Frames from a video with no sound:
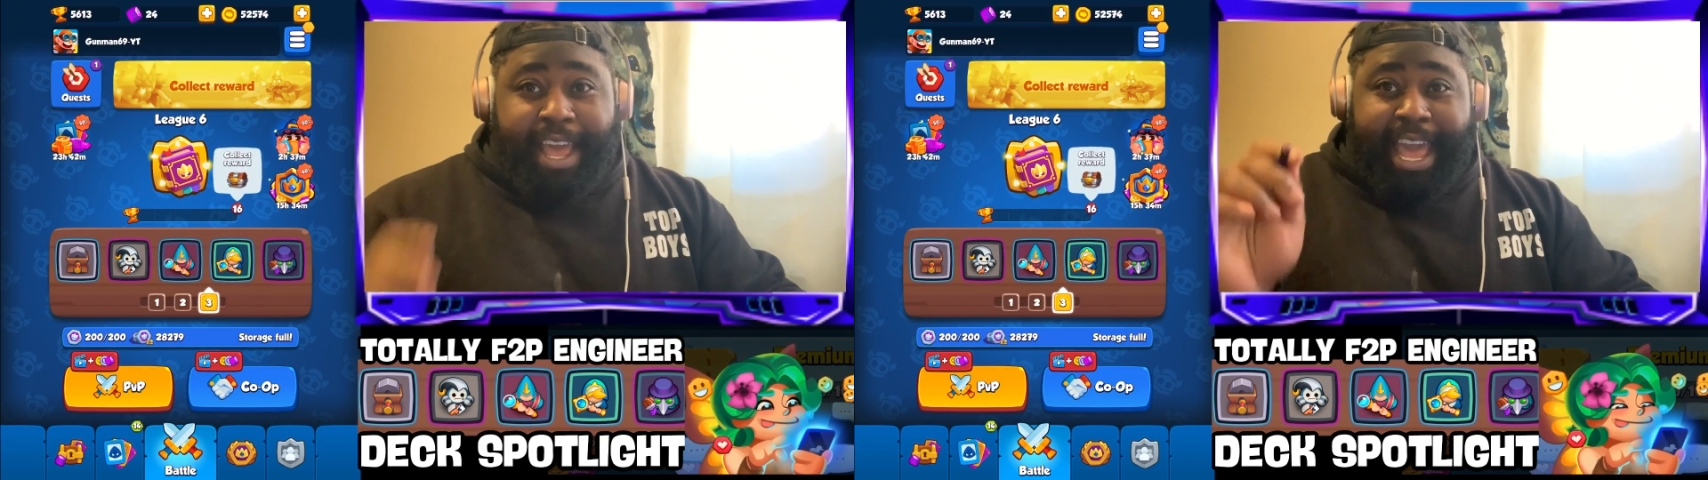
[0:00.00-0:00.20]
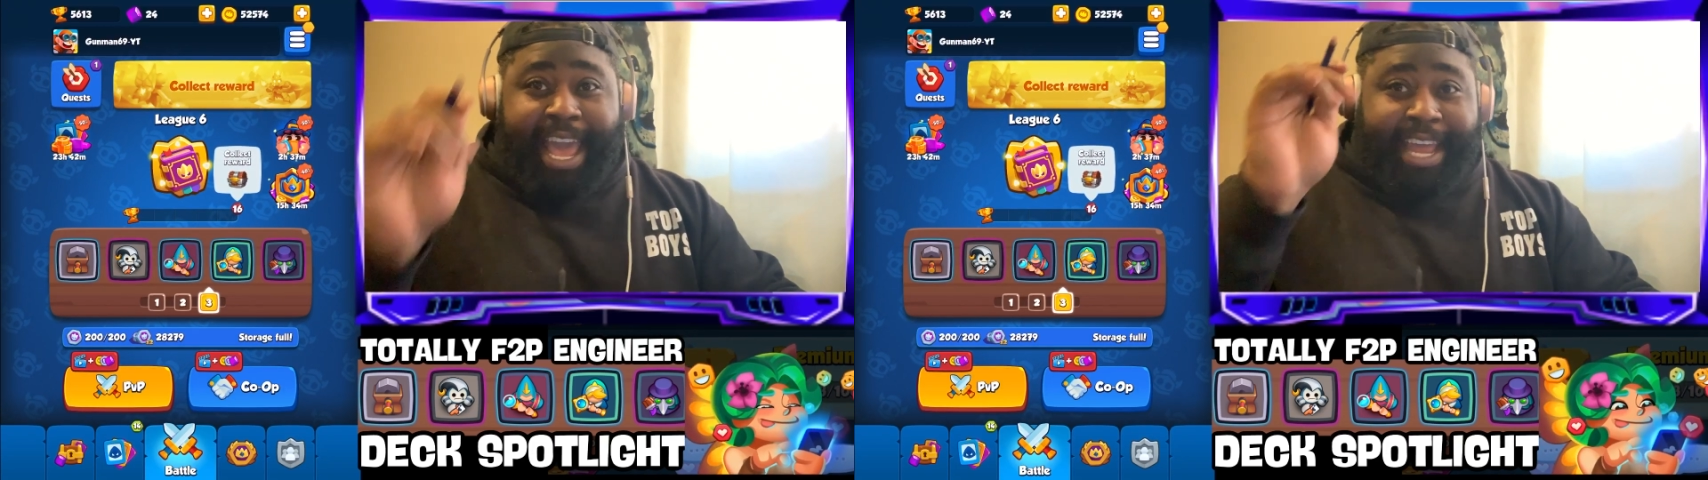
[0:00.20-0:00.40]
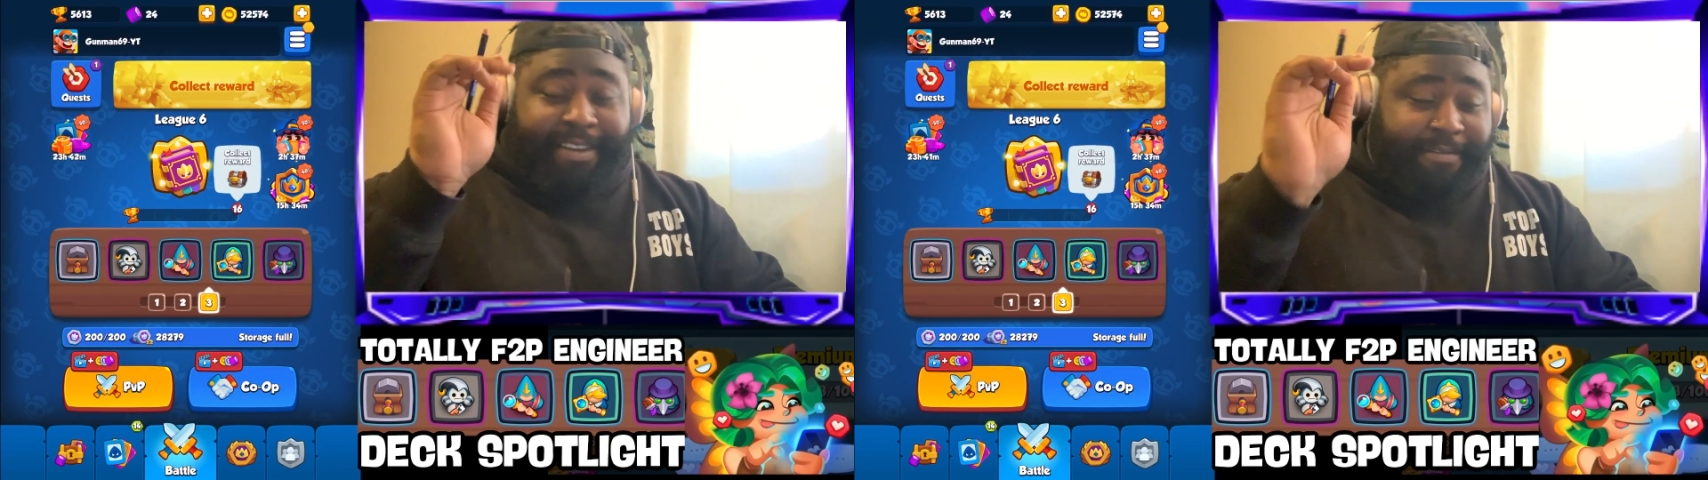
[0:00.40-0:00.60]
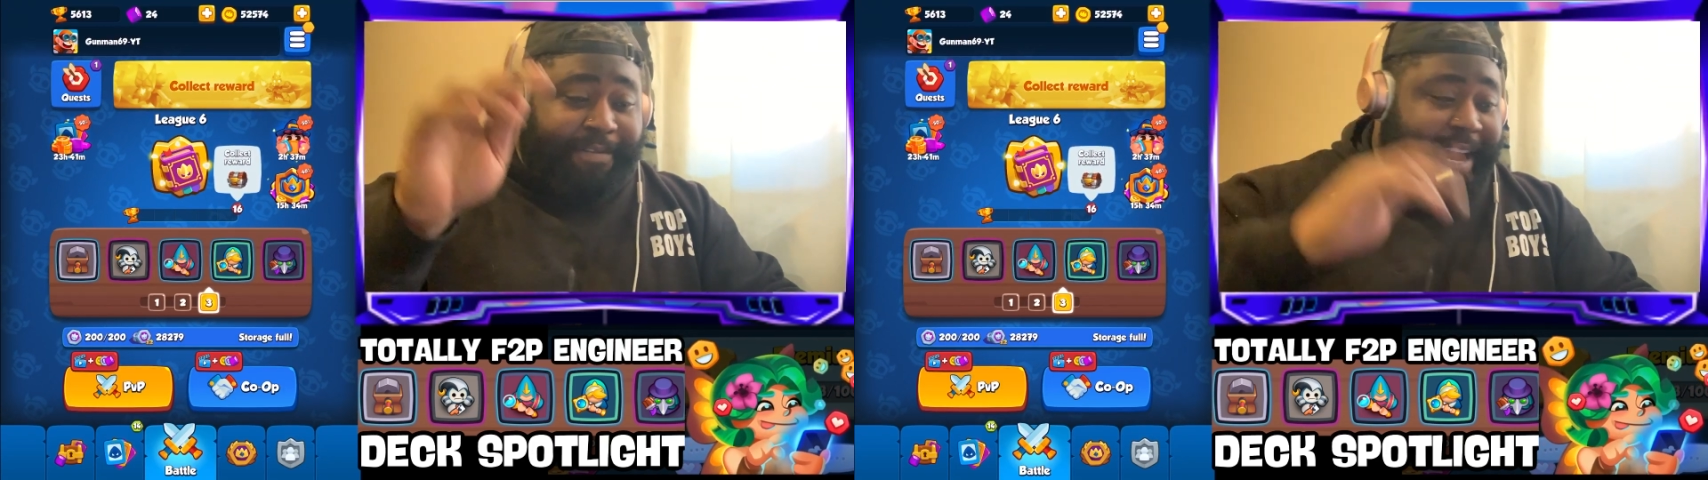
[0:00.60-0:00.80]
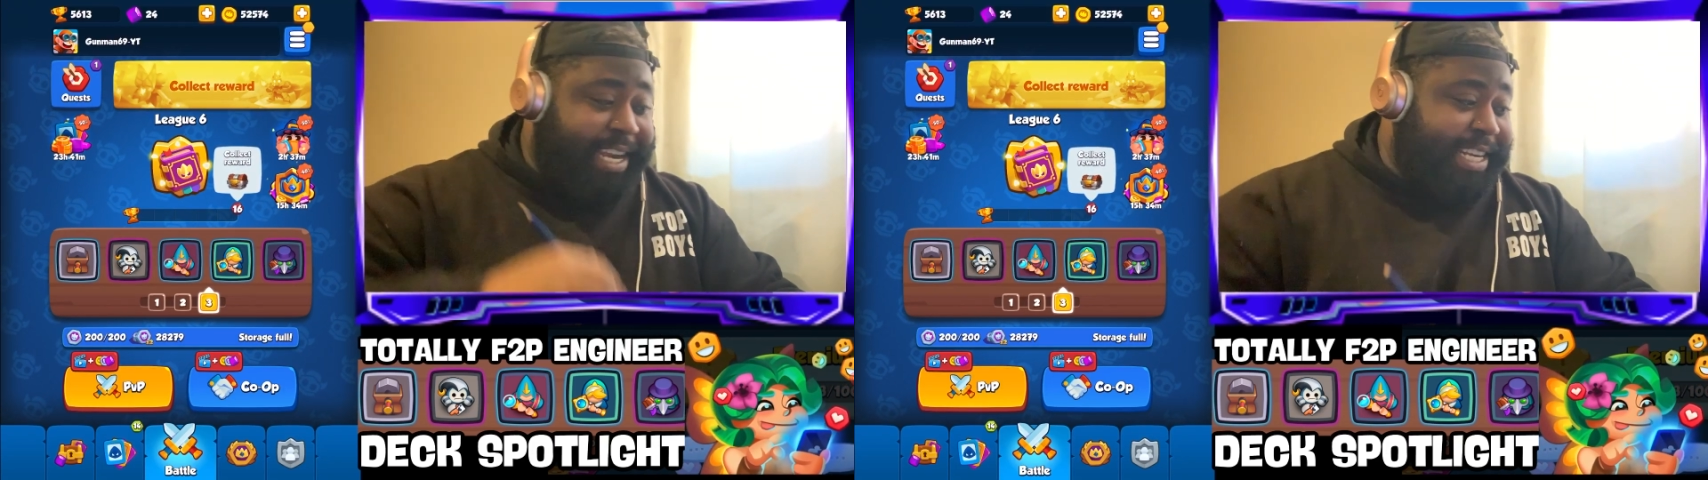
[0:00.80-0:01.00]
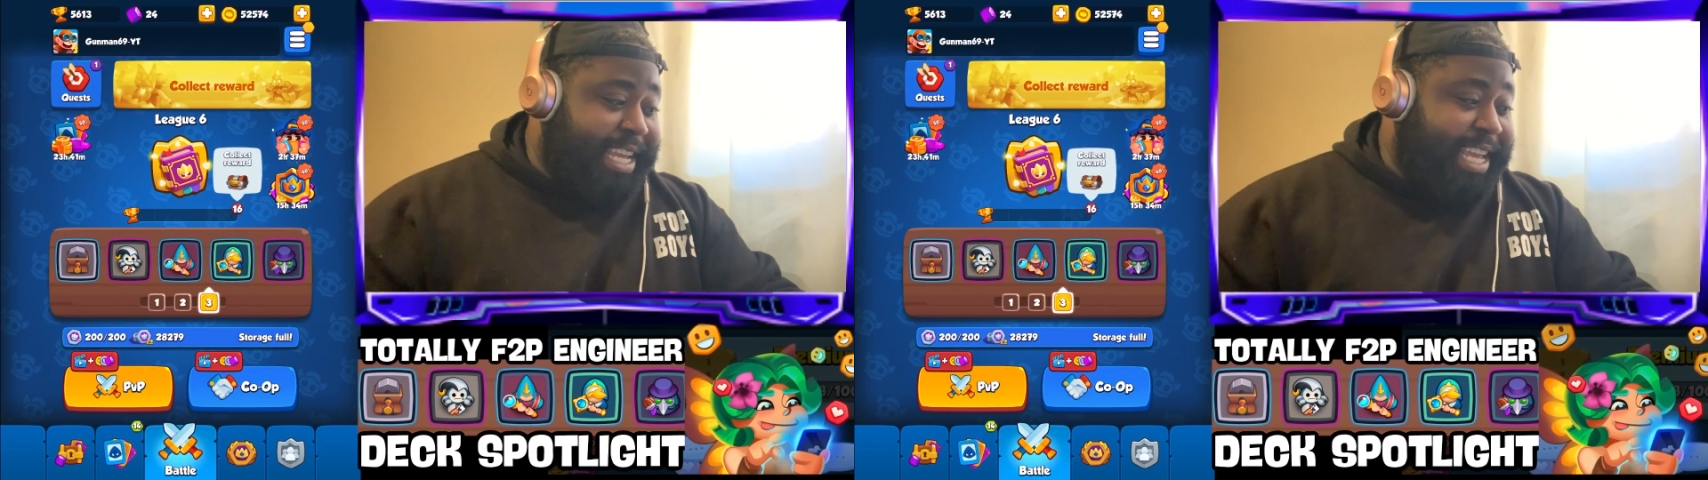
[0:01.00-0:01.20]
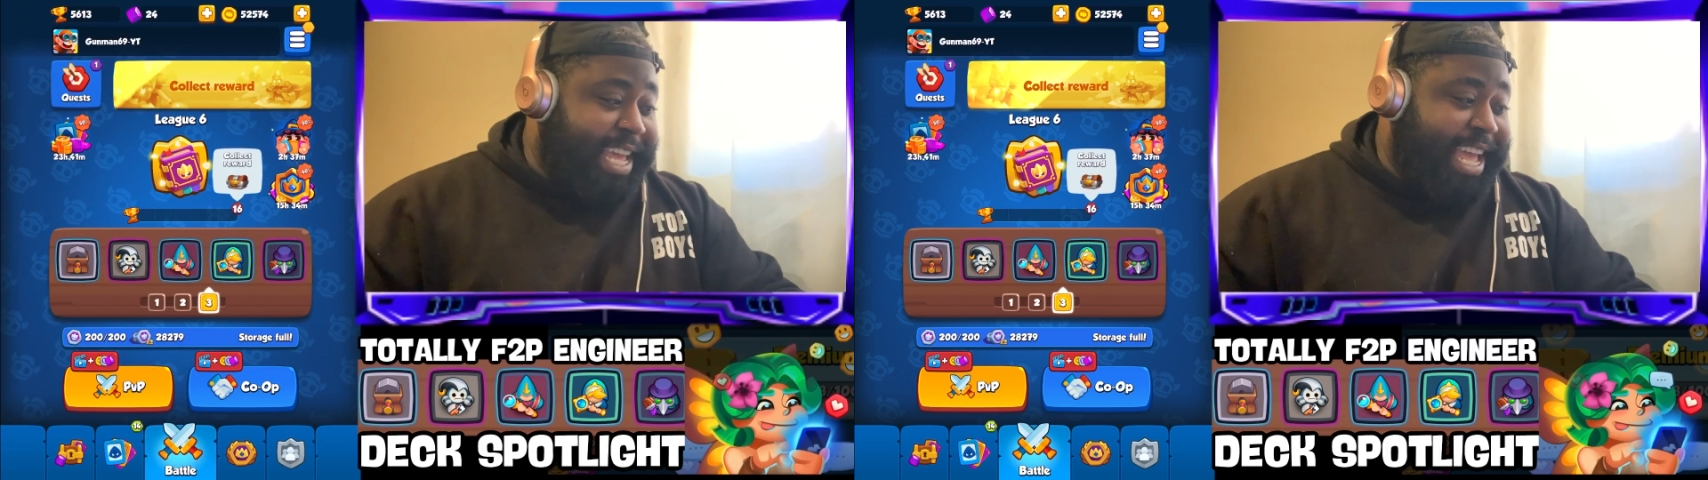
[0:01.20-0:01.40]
and finally,